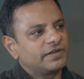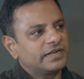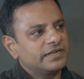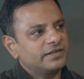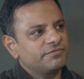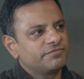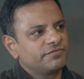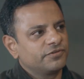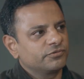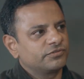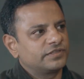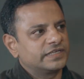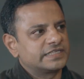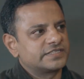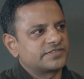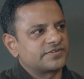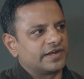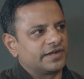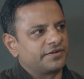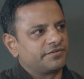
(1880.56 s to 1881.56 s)
done a few
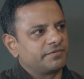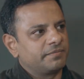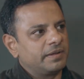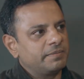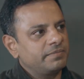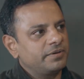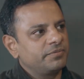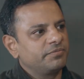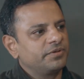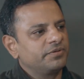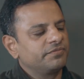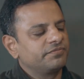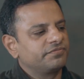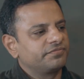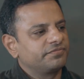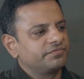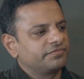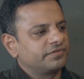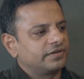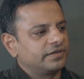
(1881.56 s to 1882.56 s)
things right. Remember,
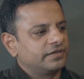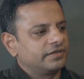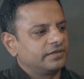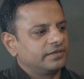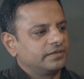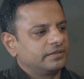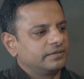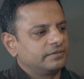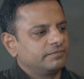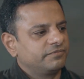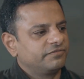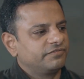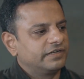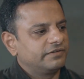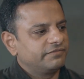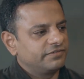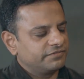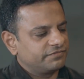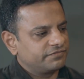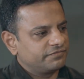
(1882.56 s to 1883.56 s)
we've
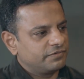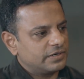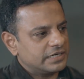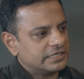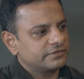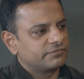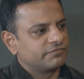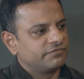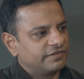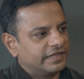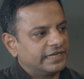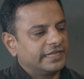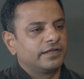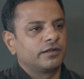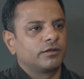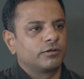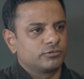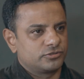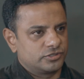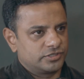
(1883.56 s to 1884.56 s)
worked very
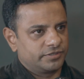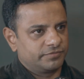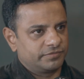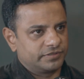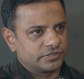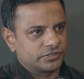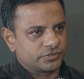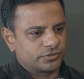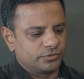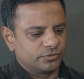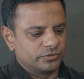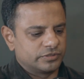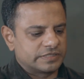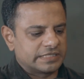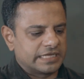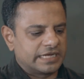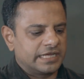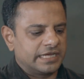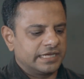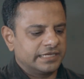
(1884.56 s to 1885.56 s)
closely with the schools,
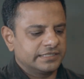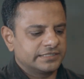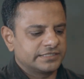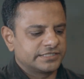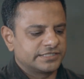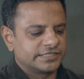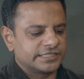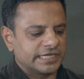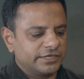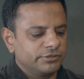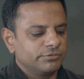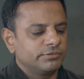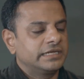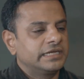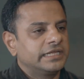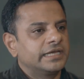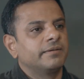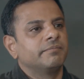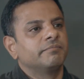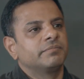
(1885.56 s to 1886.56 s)
and I
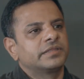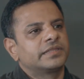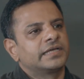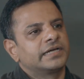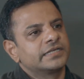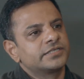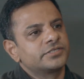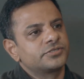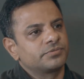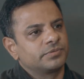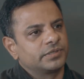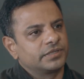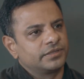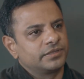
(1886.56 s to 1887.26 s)
genuinely empathize